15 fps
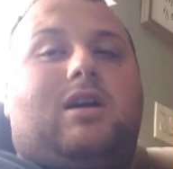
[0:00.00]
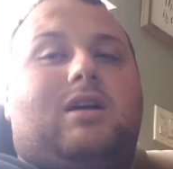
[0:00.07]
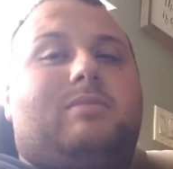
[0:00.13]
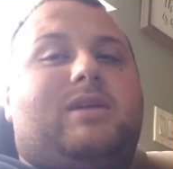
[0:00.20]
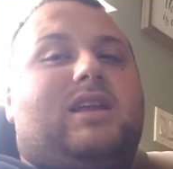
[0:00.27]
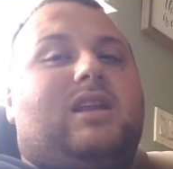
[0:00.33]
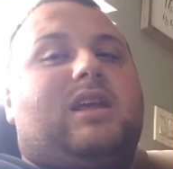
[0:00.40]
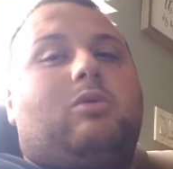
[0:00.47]
I
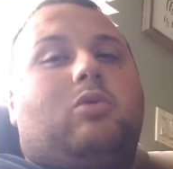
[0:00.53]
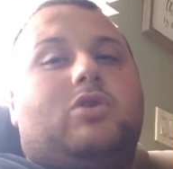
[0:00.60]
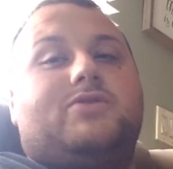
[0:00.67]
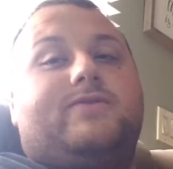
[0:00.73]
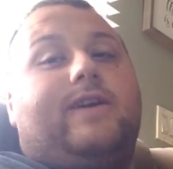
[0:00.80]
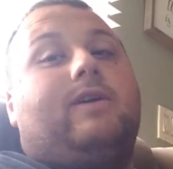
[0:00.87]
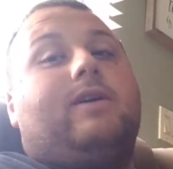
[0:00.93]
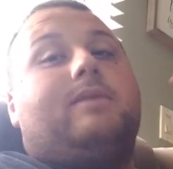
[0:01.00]
mean, he was
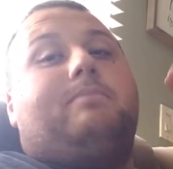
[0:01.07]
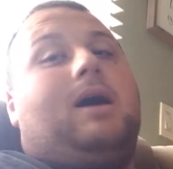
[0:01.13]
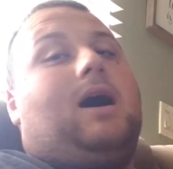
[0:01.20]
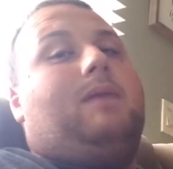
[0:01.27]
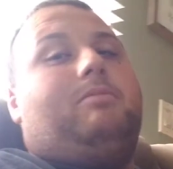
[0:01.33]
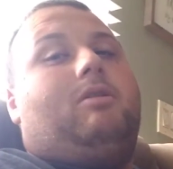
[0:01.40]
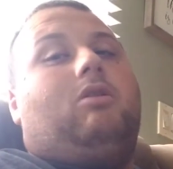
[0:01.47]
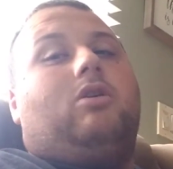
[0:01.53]
very
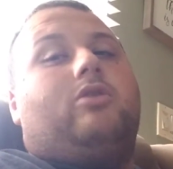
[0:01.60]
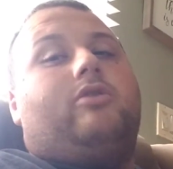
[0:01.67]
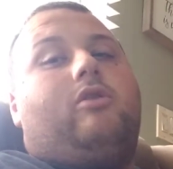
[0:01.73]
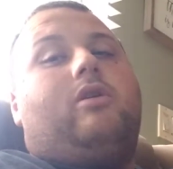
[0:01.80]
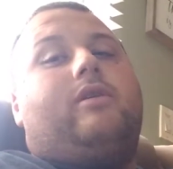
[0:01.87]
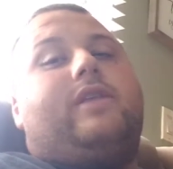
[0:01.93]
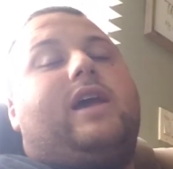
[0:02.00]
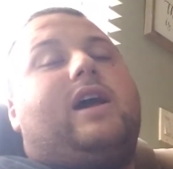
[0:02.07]
popular
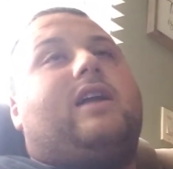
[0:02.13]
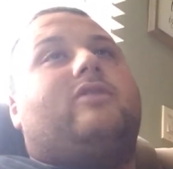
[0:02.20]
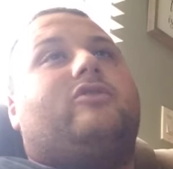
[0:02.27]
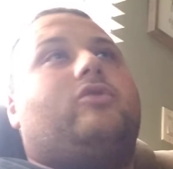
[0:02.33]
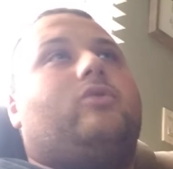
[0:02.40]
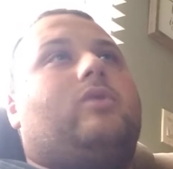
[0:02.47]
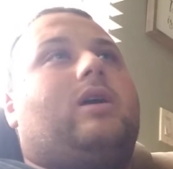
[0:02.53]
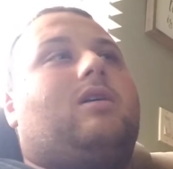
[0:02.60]
during the
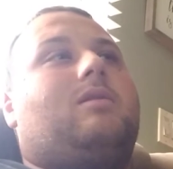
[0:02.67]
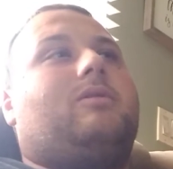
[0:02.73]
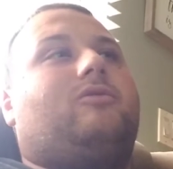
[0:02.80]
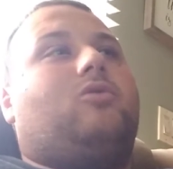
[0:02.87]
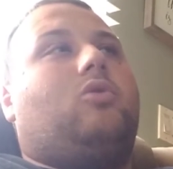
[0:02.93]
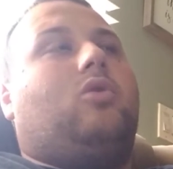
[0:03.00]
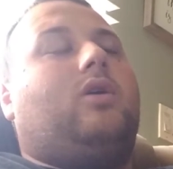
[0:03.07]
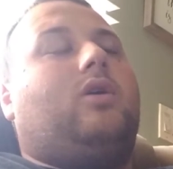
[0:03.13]
Attitude Era
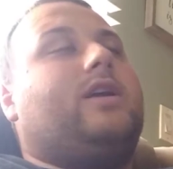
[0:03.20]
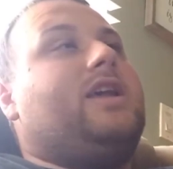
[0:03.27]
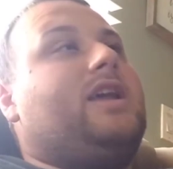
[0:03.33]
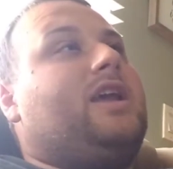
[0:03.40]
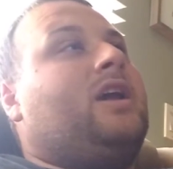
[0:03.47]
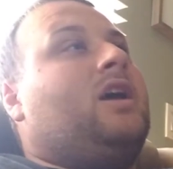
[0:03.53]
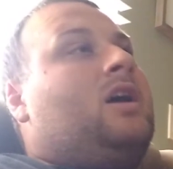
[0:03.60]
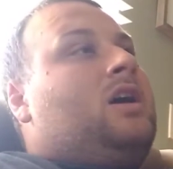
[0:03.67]
before
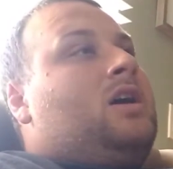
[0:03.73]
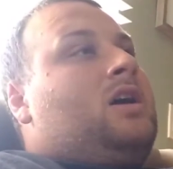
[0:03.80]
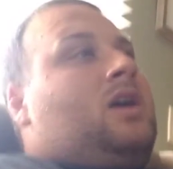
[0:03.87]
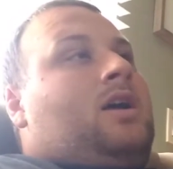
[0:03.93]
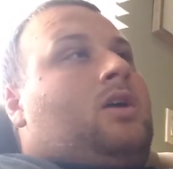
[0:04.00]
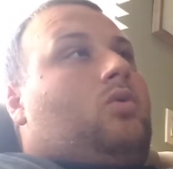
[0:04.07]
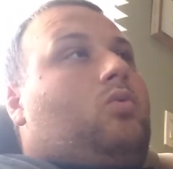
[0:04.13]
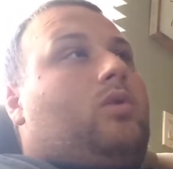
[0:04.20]
he
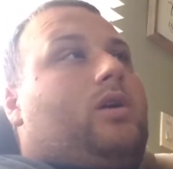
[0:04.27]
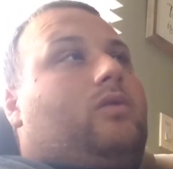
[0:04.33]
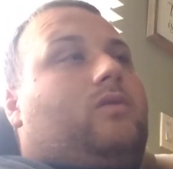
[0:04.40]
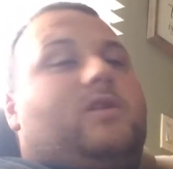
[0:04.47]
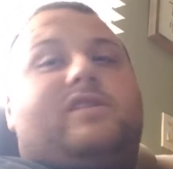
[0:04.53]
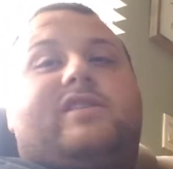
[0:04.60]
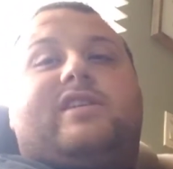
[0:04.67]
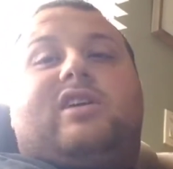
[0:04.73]
went
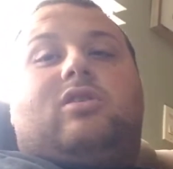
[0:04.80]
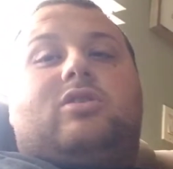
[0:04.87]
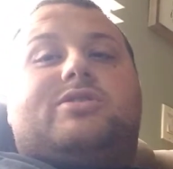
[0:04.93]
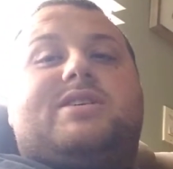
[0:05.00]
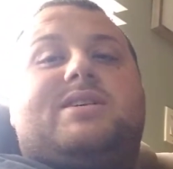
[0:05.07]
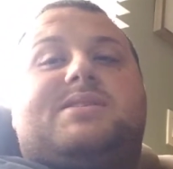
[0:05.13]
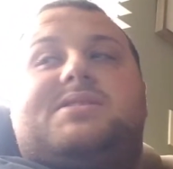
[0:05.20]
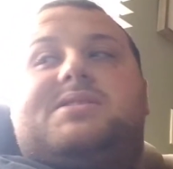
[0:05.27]
over to the
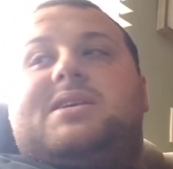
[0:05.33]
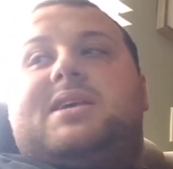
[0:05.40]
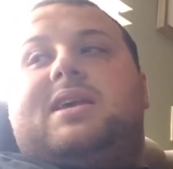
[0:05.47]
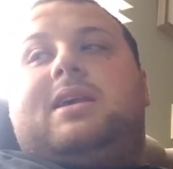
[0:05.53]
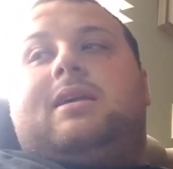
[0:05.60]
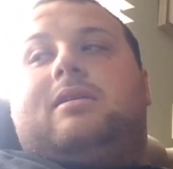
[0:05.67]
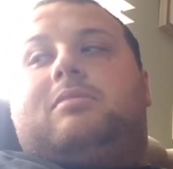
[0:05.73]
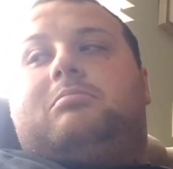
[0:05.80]

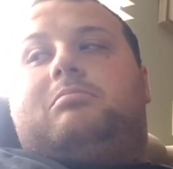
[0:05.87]
RTC.